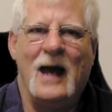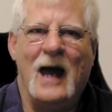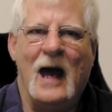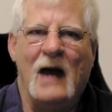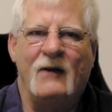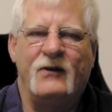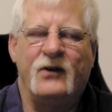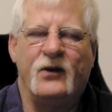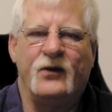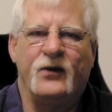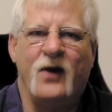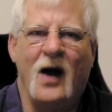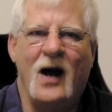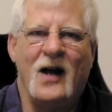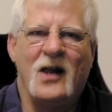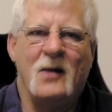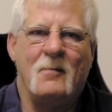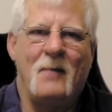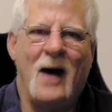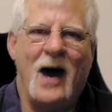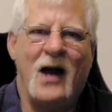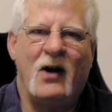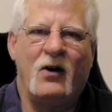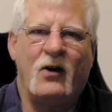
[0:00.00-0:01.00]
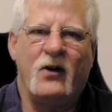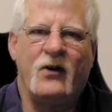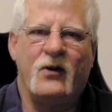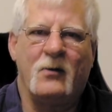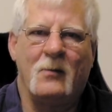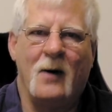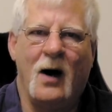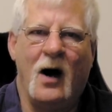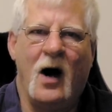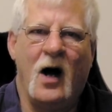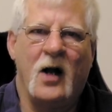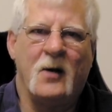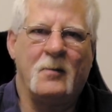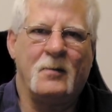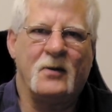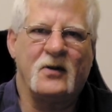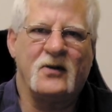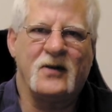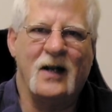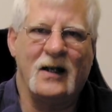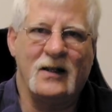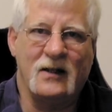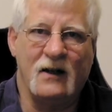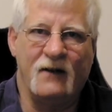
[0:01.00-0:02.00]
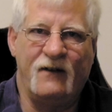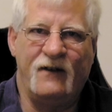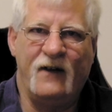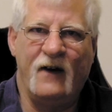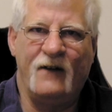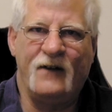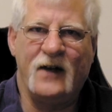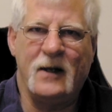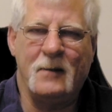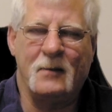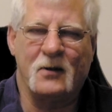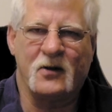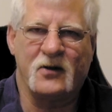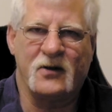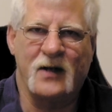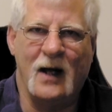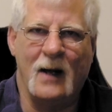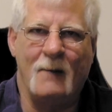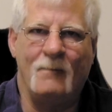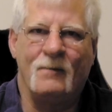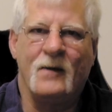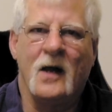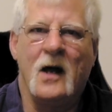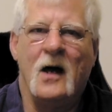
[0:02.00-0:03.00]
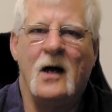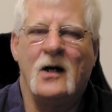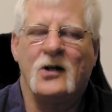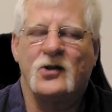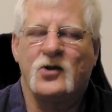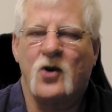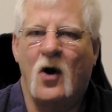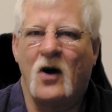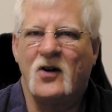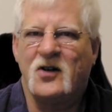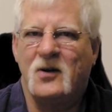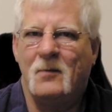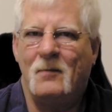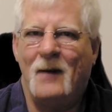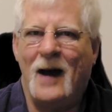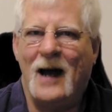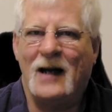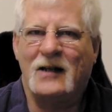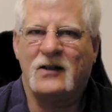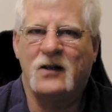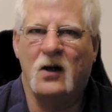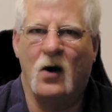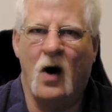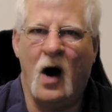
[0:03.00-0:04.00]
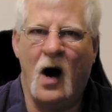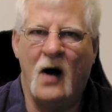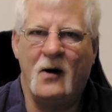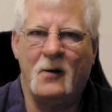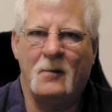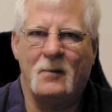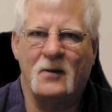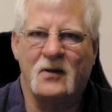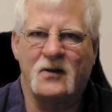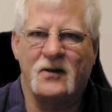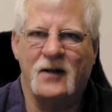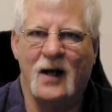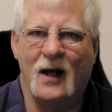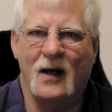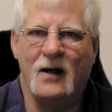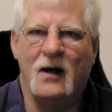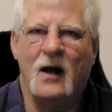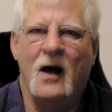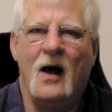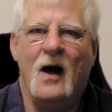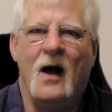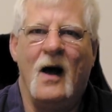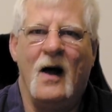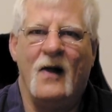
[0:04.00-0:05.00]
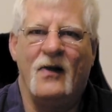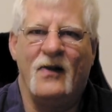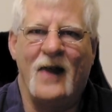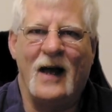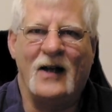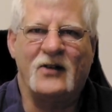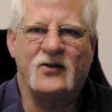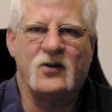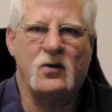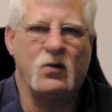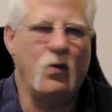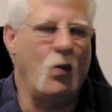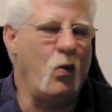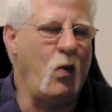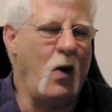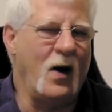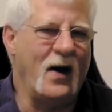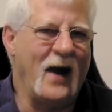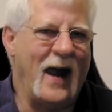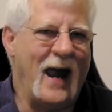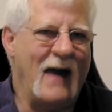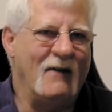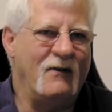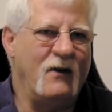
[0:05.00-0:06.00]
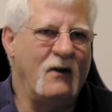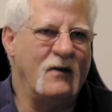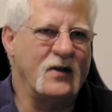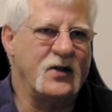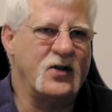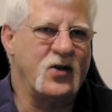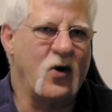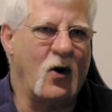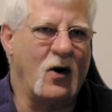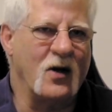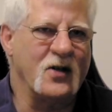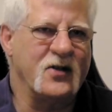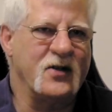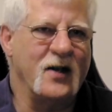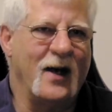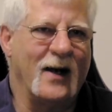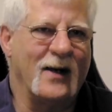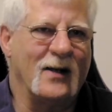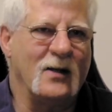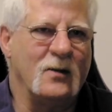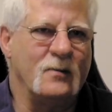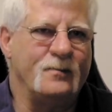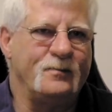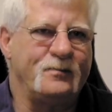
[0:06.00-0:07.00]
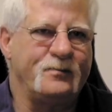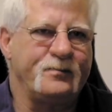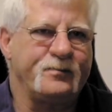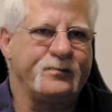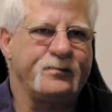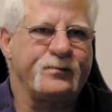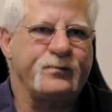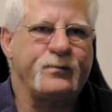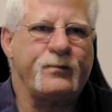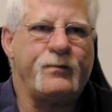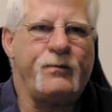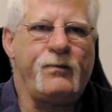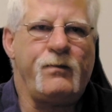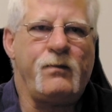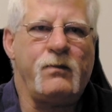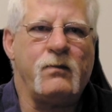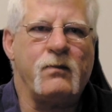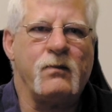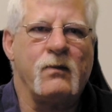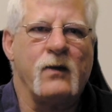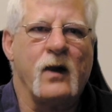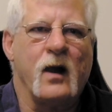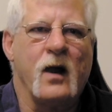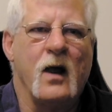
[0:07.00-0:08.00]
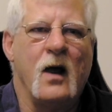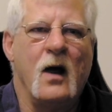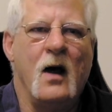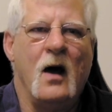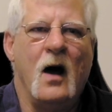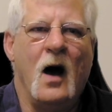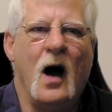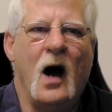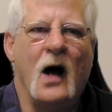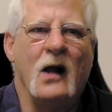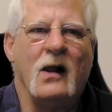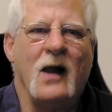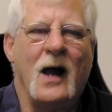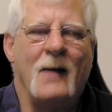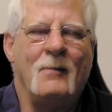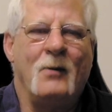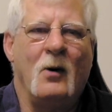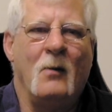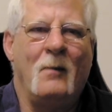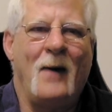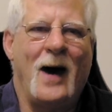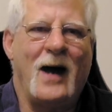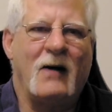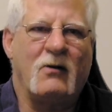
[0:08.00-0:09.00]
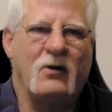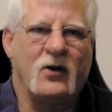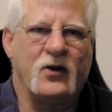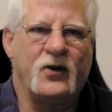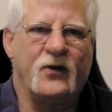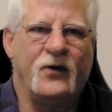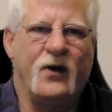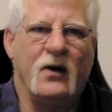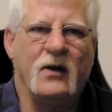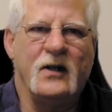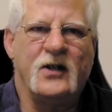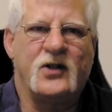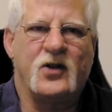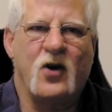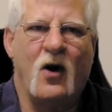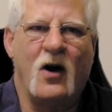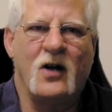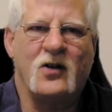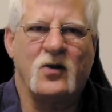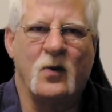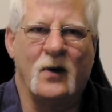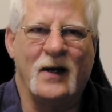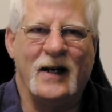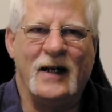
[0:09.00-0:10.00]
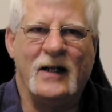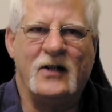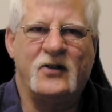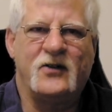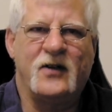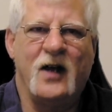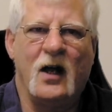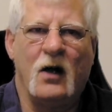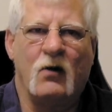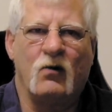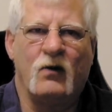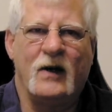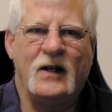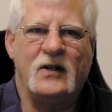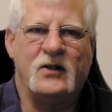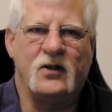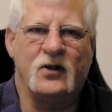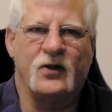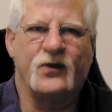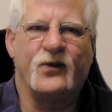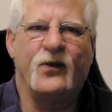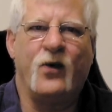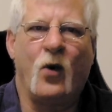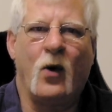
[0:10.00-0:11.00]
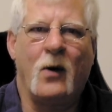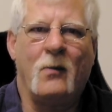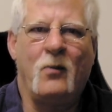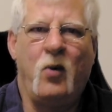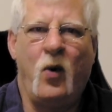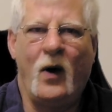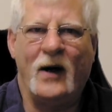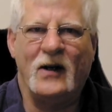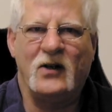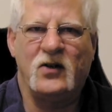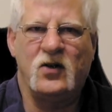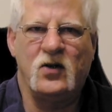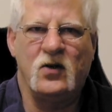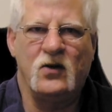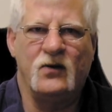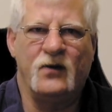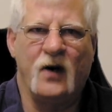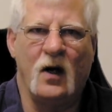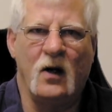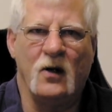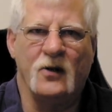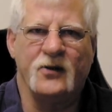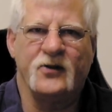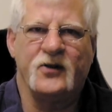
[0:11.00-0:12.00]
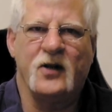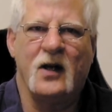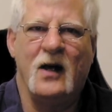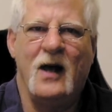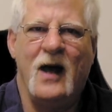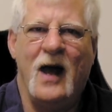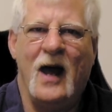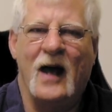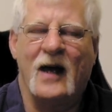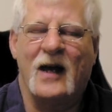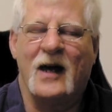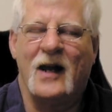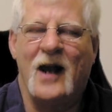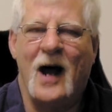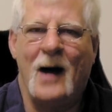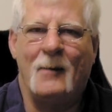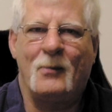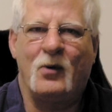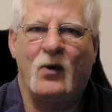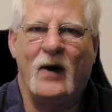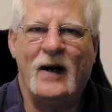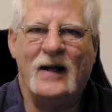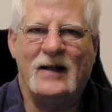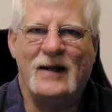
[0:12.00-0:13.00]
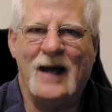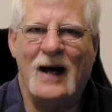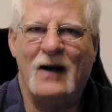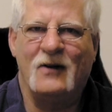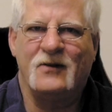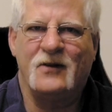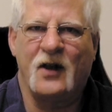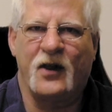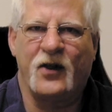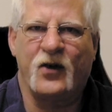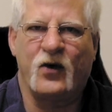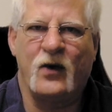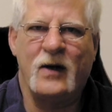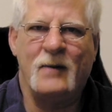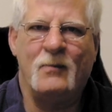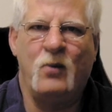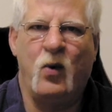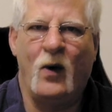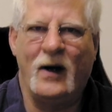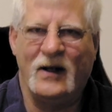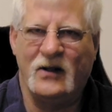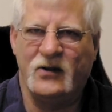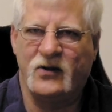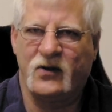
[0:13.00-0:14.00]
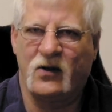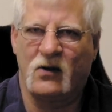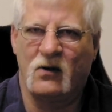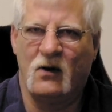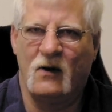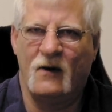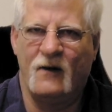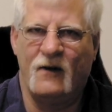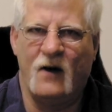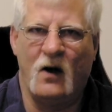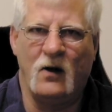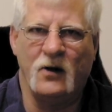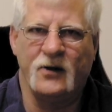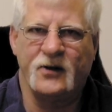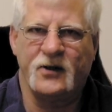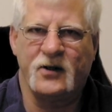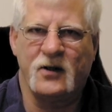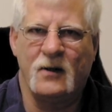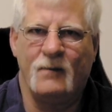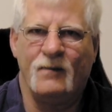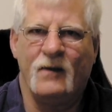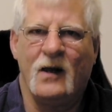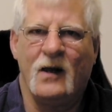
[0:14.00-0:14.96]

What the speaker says: If you fly the battery from 100% to 50%, charge it back to 100%, that's 1/2 of a charge cycle. A LiPo battery is fully charged when each cell reaches 4.2 volts and can operate down to 3.0 volts.